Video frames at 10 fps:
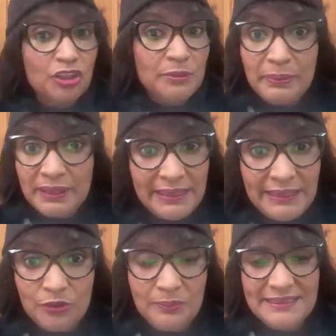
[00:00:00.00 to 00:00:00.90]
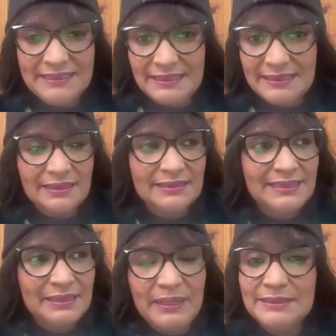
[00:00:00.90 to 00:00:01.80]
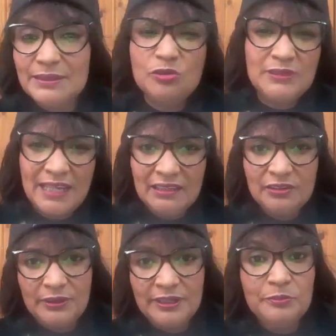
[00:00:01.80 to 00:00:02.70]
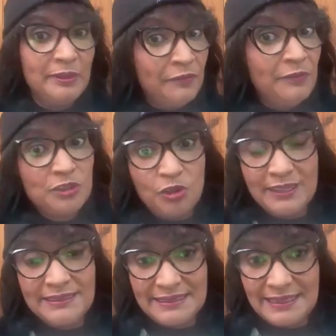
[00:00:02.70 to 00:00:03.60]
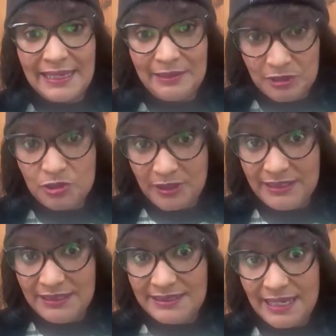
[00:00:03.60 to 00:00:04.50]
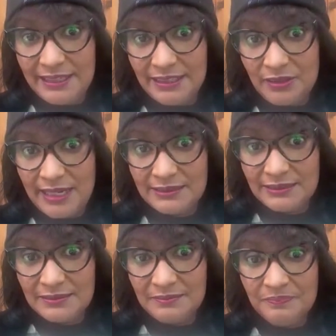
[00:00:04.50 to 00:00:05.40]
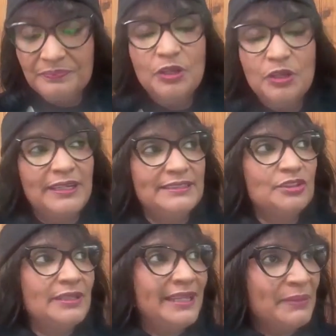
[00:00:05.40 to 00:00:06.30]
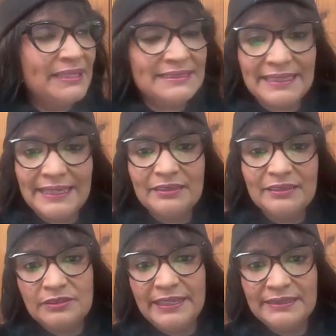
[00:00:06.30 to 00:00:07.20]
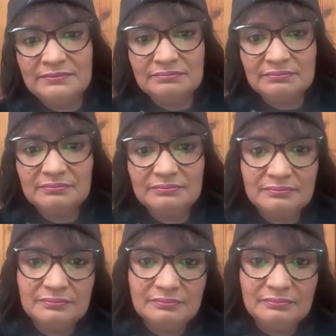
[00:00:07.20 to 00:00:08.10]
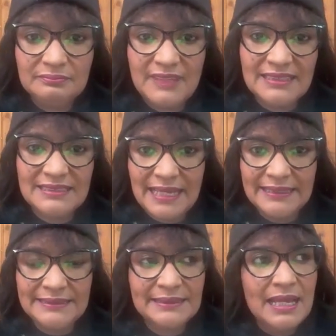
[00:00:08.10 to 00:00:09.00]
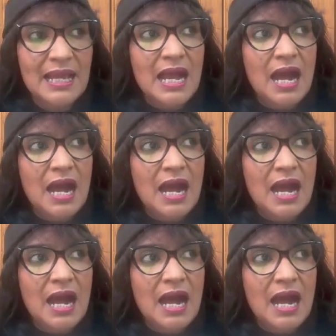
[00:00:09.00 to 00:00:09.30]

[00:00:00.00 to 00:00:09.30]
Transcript: good buddy or my sisters, they might say, oh, would I look? If we're talking design, right. Correct? Okay, well, so they might say, great, that's nice.